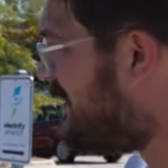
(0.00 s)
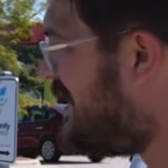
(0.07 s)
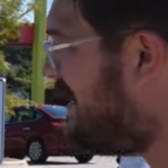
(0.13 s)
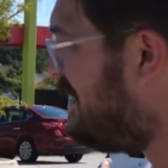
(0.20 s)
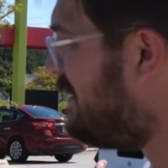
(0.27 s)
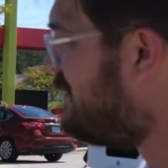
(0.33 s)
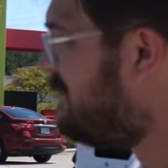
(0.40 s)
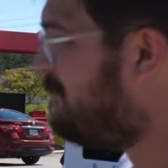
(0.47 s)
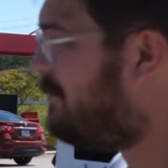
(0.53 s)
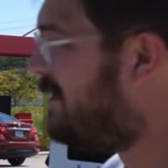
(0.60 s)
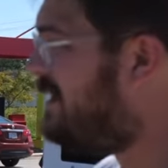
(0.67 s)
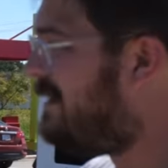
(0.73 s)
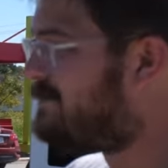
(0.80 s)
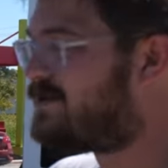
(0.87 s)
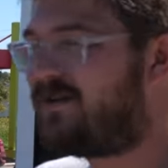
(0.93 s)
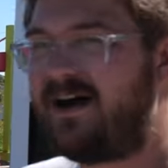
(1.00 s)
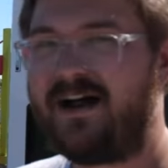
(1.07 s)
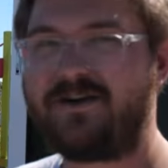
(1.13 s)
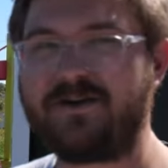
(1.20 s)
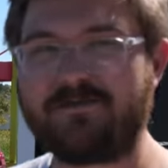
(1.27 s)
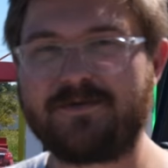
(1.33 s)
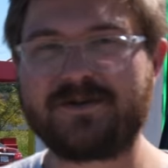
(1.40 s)
let it complete up to
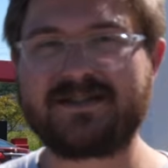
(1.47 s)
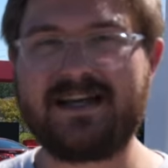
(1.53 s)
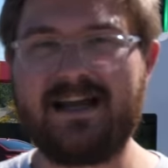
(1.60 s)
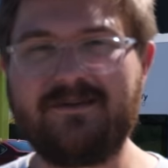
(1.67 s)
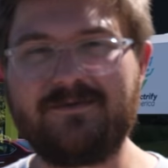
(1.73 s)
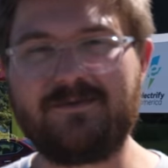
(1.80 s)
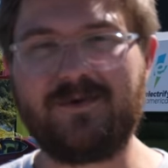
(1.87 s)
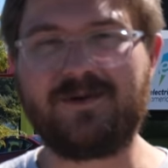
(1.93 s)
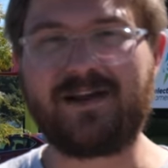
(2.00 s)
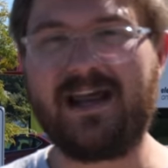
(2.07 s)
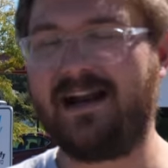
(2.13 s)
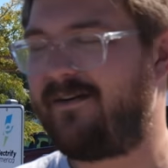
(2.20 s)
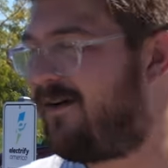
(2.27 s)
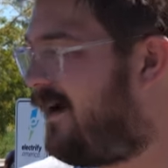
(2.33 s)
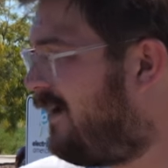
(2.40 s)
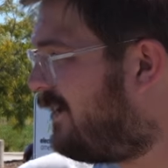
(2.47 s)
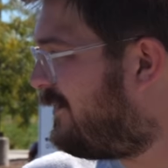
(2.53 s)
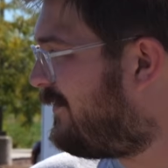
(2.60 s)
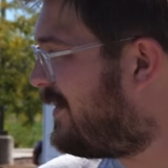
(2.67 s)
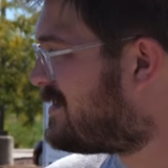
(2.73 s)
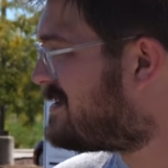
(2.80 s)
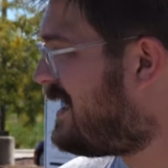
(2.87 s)
100%. We'll get
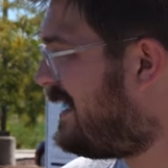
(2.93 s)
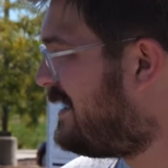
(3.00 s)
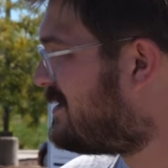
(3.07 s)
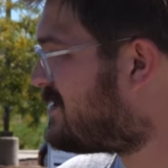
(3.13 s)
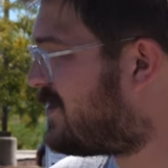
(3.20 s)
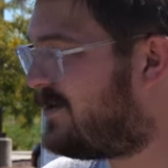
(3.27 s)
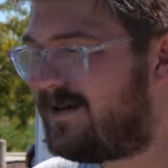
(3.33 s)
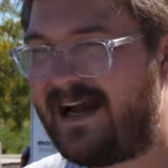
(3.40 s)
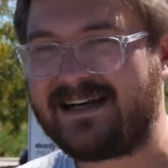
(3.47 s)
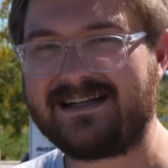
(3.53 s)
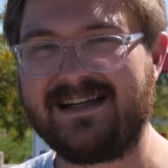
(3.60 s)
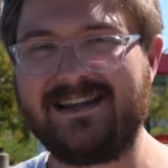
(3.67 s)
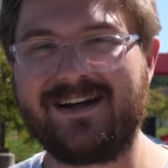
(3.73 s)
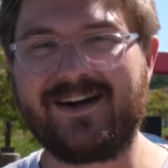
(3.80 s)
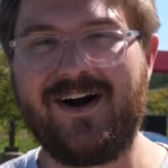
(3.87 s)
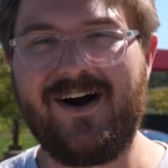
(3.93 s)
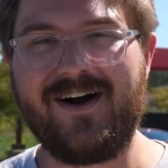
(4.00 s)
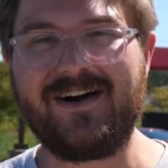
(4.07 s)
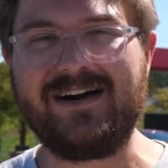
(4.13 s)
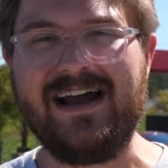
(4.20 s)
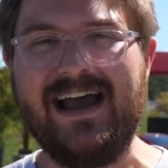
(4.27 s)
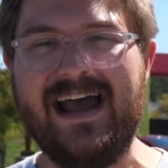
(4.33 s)
all of our settings correct in the
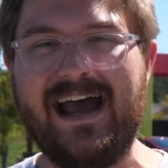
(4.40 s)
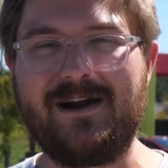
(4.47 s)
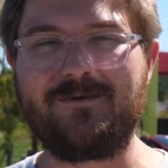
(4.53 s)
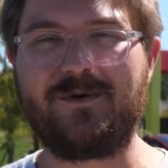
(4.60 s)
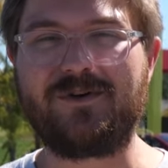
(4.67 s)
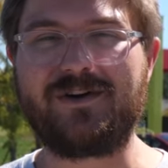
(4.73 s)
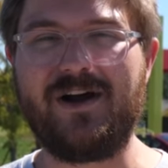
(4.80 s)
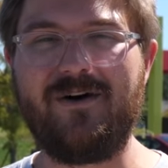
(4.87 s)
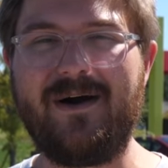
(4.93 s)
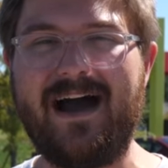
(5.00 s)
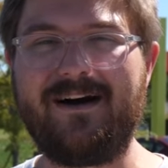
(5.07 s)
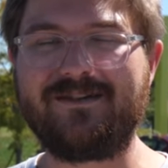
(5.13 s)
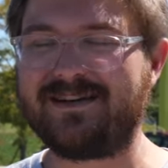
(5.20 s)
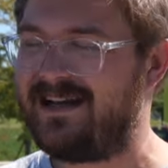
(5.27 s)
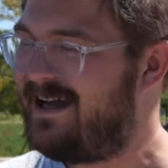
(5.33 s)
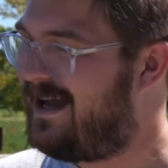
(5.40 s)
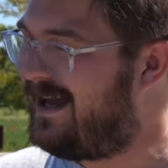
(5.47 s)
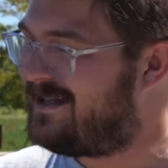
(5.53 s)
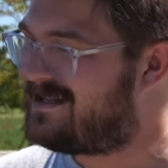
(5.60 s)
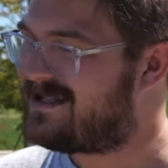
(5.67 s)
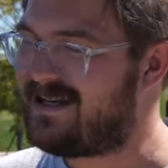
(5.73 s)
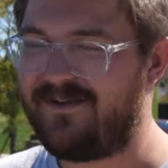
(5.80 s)
car and we'll go out
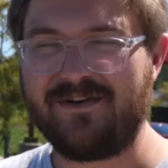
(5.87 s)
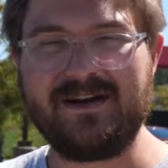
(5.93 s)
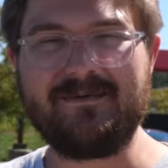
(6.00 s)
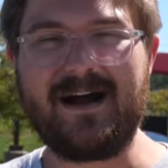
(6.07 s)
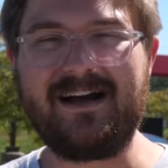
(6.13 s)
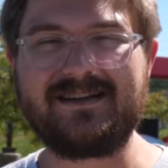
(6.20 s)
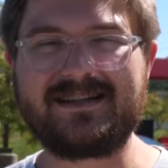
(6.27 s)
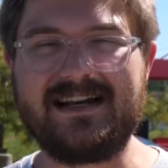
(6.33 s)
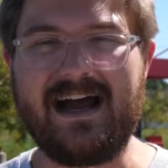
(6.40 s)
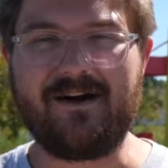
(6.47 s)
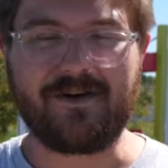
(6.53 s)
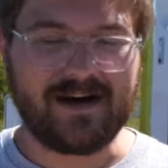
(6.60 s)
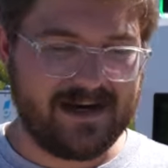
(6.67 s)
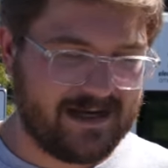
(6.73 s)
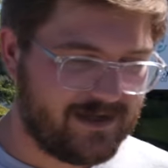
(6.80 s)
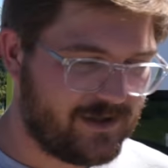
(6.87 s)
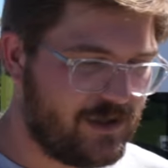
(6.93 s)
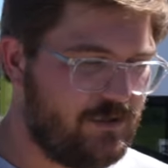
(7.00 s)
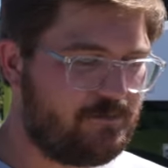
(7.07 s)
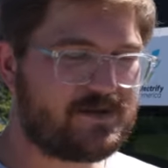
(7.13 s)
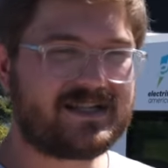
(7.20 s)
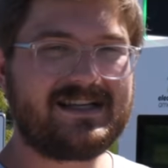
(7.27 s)
on 70 miles an hour in a
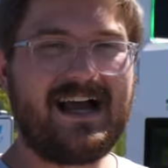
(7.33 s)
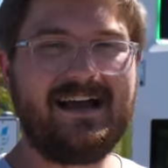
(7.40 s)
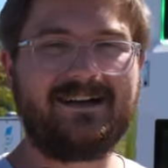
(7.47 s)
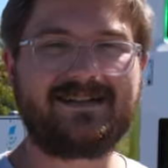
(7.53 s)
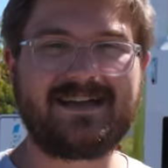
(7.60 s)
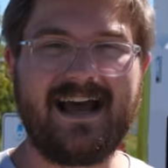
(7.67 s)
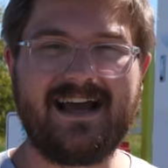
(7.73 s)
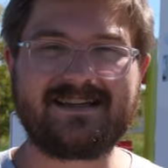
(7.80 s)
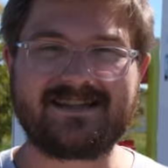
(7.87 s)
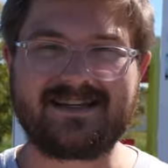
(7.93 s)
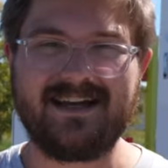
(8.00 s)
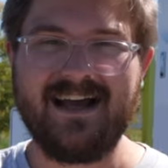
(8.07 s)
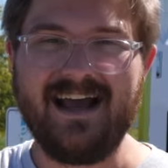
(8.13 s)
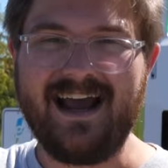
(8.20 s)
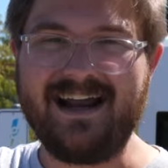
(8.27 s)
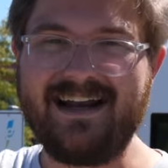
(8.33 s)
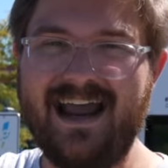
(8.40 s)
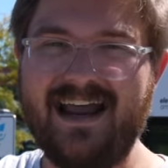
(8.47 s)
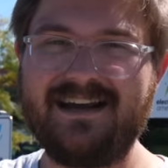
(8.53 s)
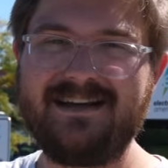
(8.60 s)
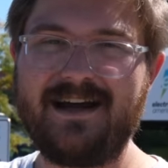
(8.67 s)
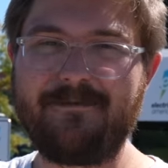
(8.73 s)
loop style test and
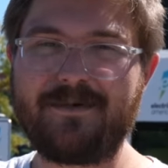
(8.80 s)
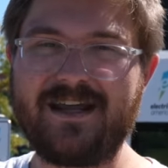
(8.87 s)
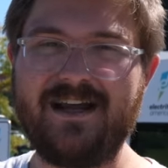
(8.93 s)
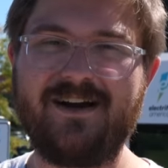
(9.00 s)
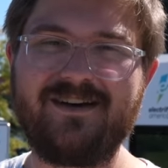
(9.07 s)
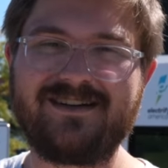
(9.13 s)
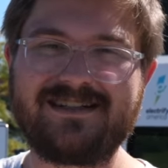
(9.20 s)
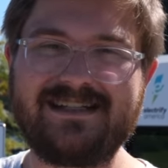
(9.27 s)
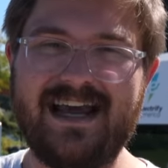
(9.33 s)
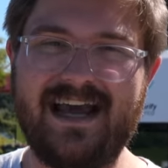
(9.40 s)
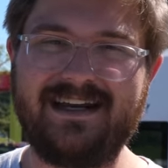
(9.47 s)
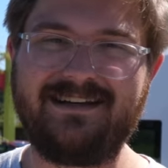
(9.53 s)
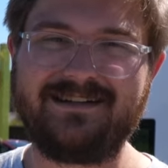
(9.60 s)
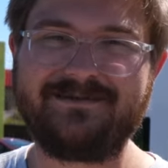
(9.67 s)
end up here dead.